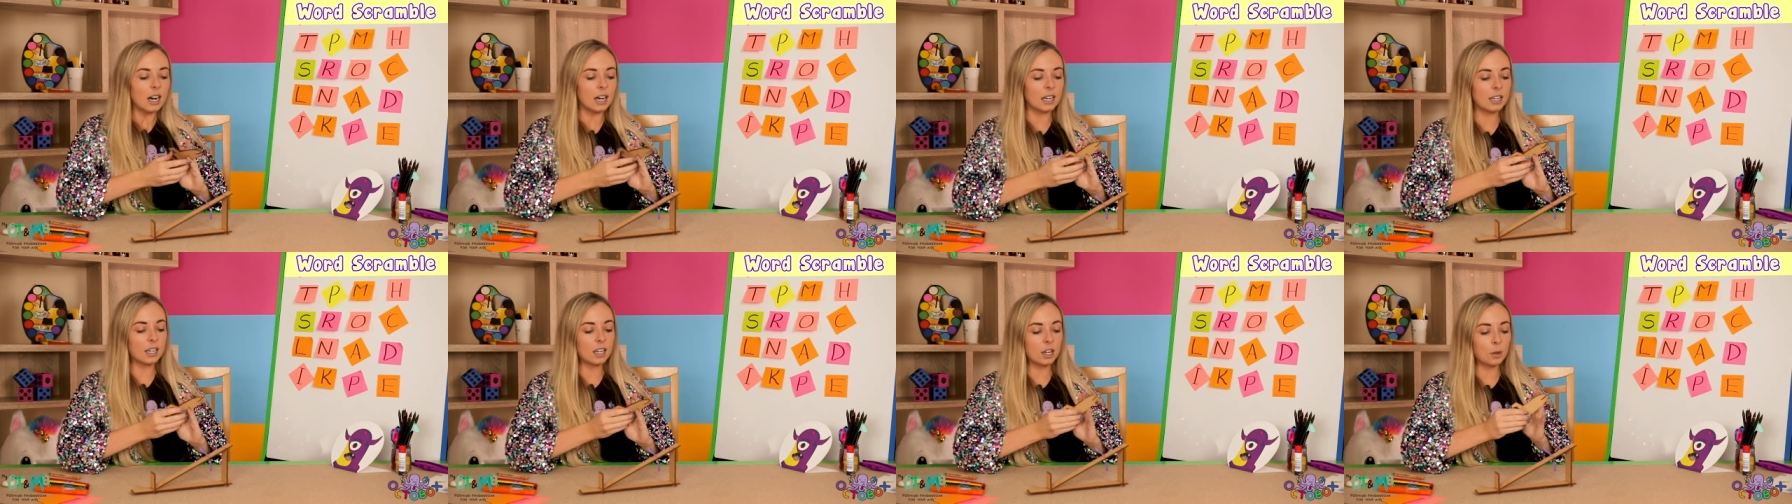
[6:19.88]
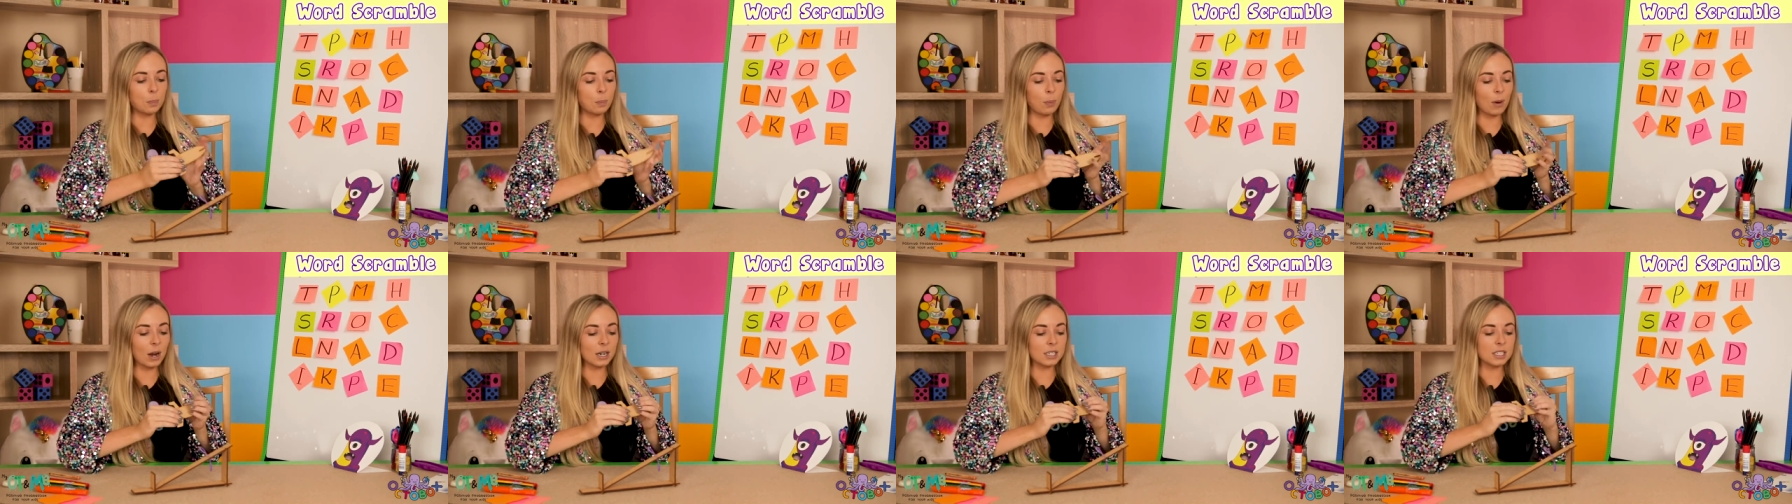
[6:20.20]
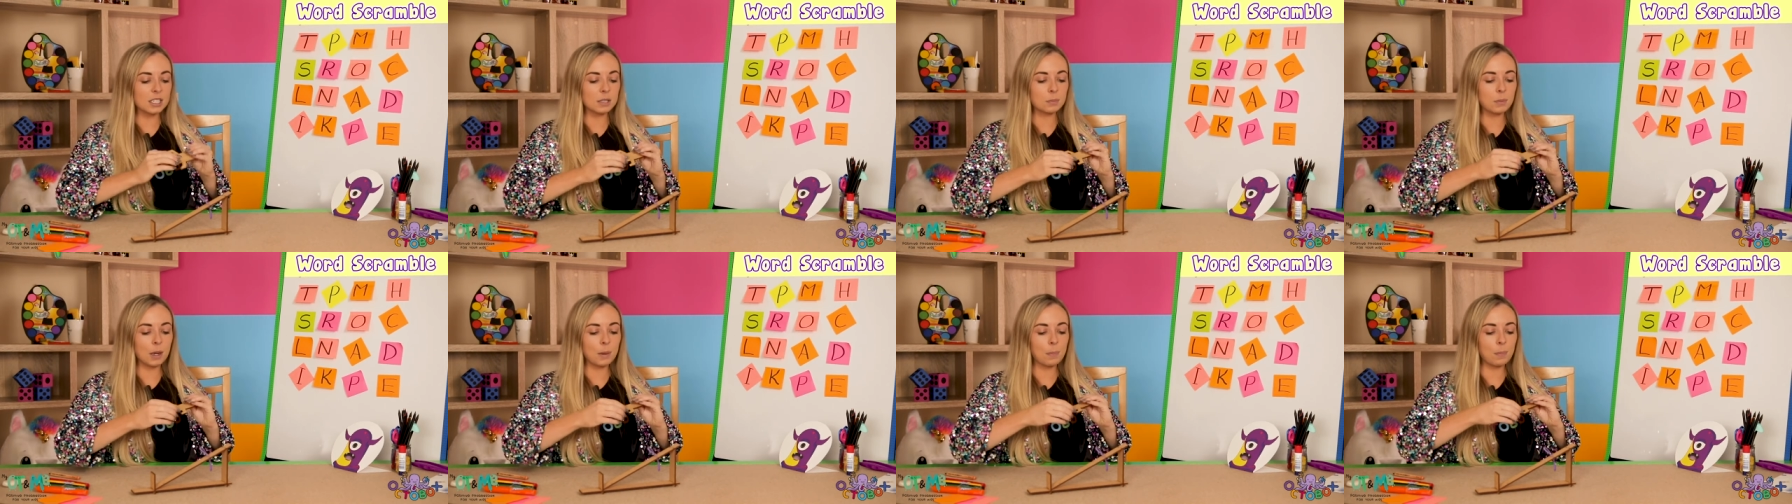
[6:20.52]
I gotta
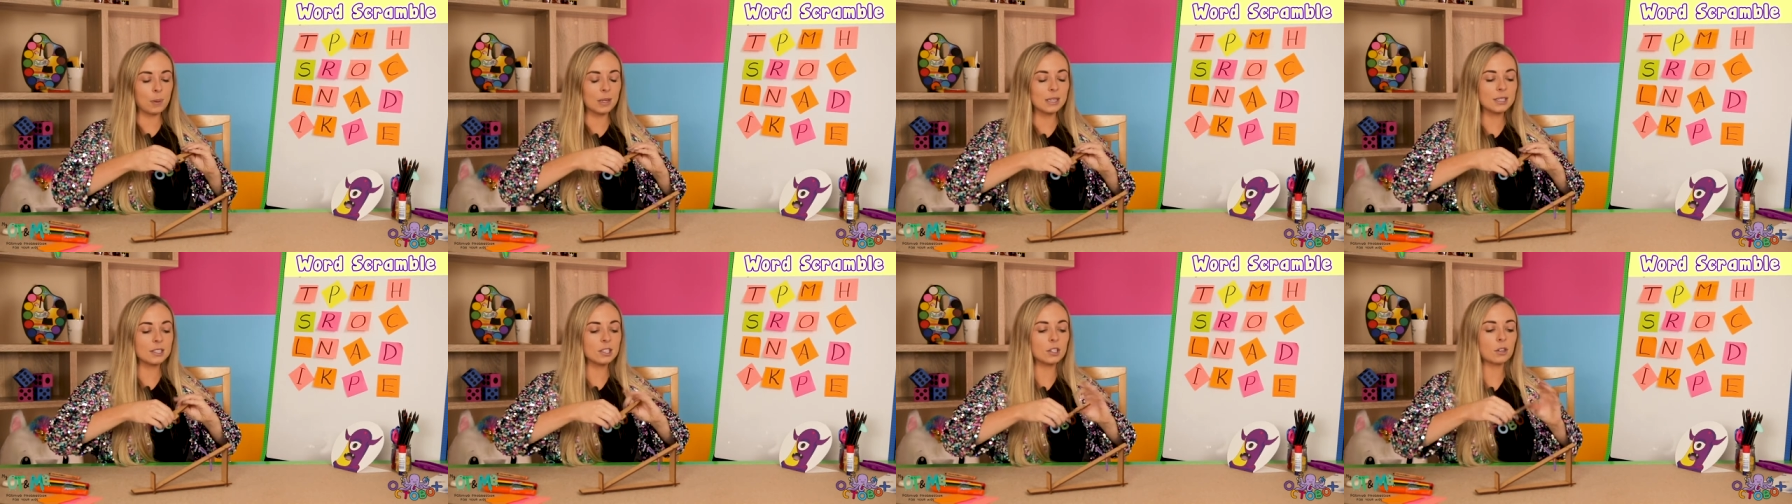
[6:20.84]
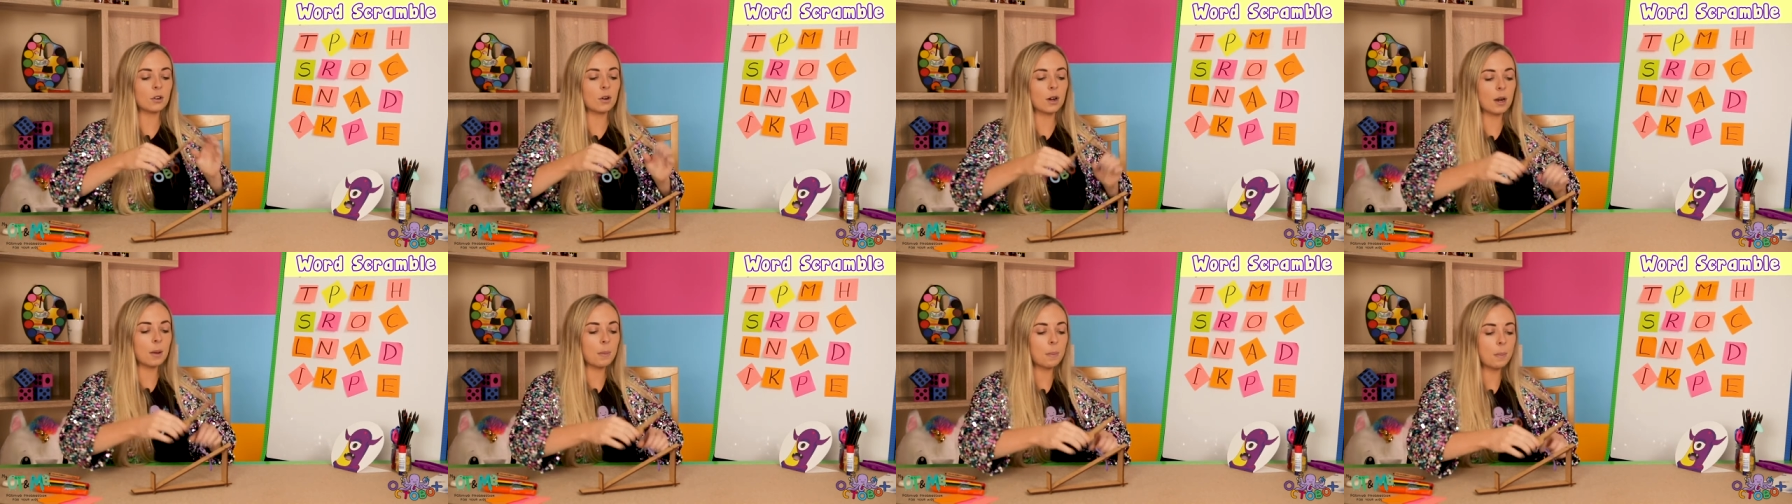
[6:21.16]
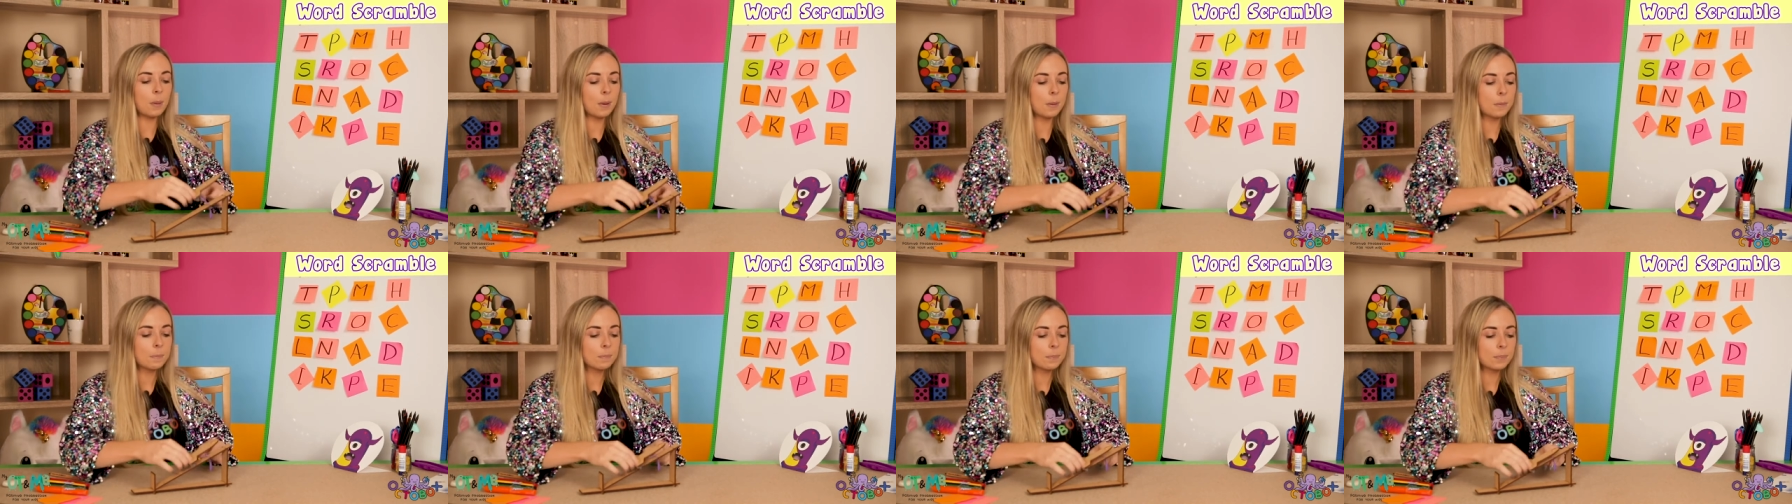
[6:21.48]
practice my pincer grip.
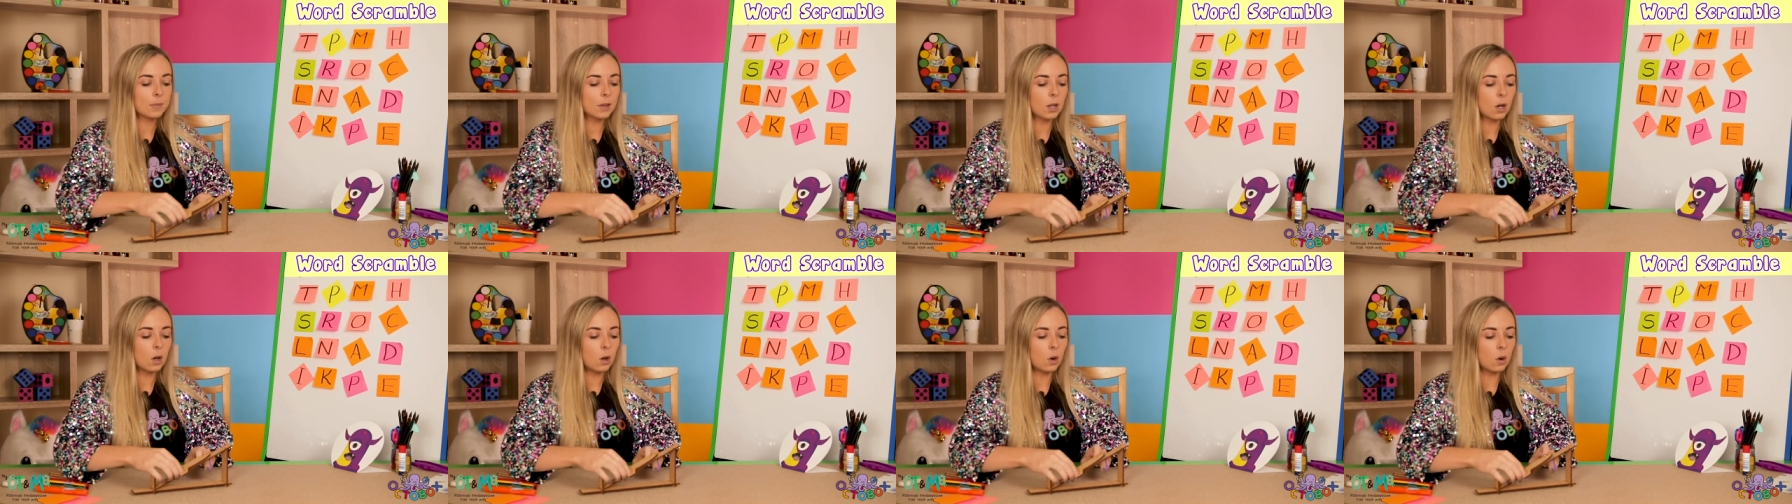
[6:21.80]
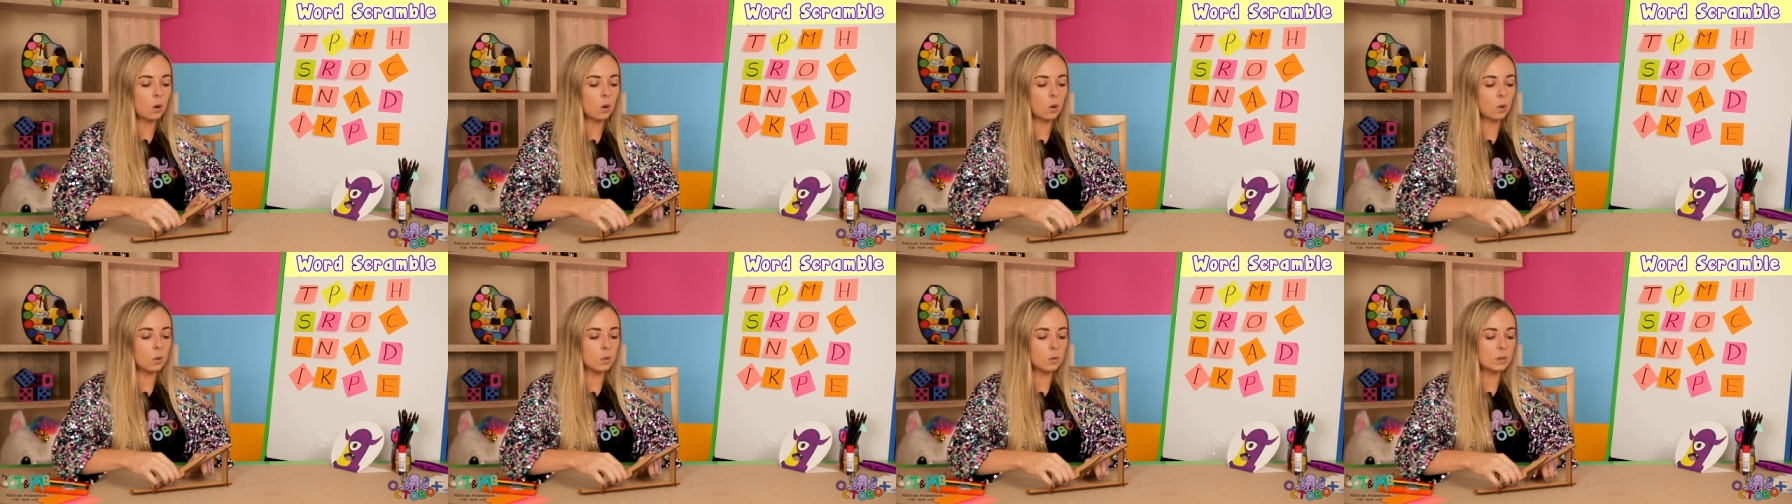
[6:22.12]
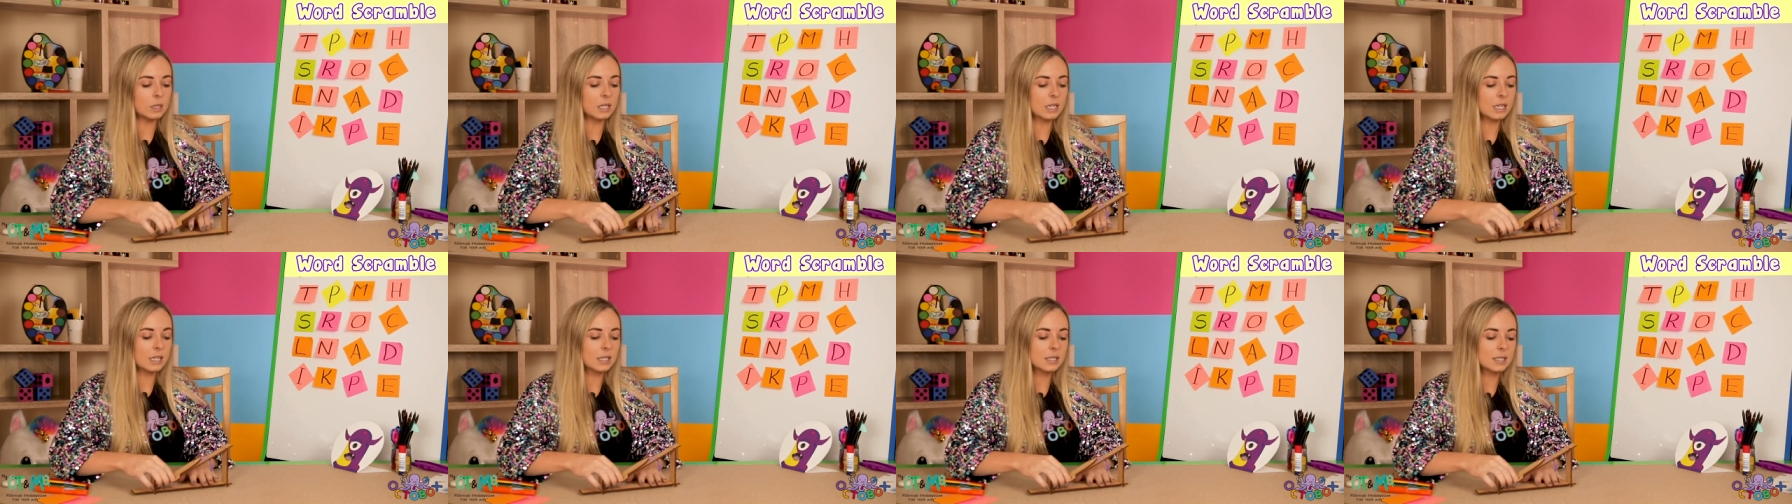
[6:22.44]
Holding